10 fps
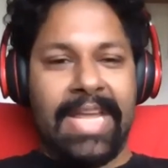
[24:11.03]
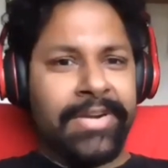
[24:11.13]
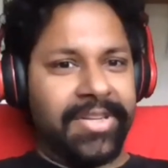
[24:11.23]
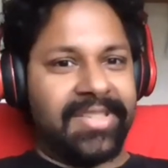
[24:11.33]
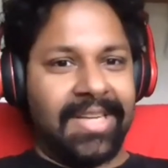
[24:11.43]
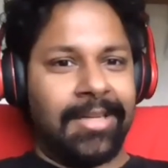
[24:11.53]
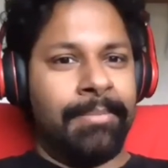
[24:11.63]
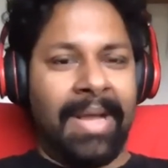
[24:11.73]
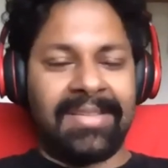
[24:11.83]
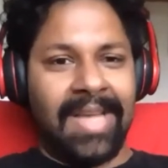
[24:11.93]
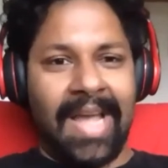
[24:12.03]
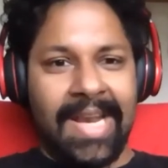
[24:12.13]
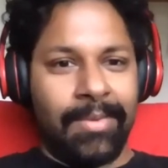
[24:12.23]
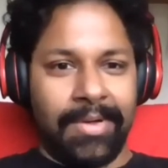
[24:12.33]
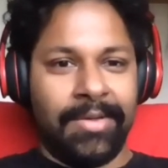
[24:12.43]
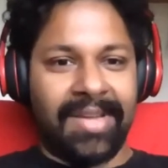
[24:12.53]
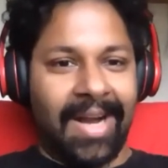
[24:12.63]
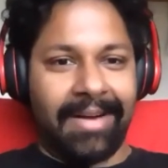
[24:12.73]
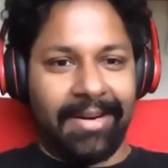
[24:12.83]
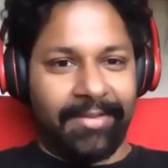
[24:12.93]
interesting to basically anyone
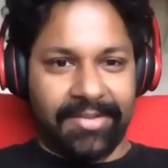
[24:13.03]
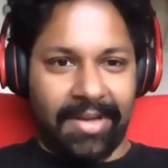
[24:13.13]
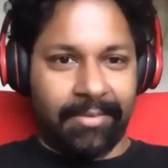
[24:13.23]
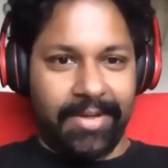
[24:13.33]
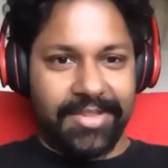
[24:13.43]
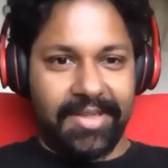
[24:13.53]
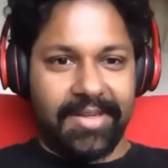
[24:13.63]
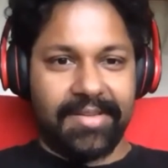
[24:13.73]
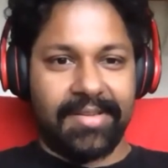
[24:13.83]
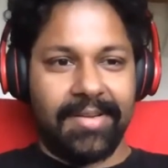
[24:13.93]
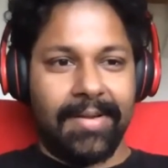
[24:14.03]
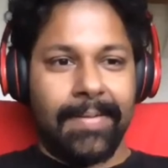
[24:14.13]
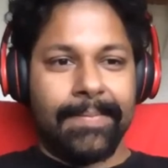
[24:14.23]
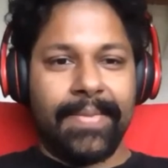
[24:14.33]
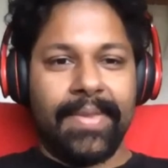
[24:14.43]
who's hiring for software engineers.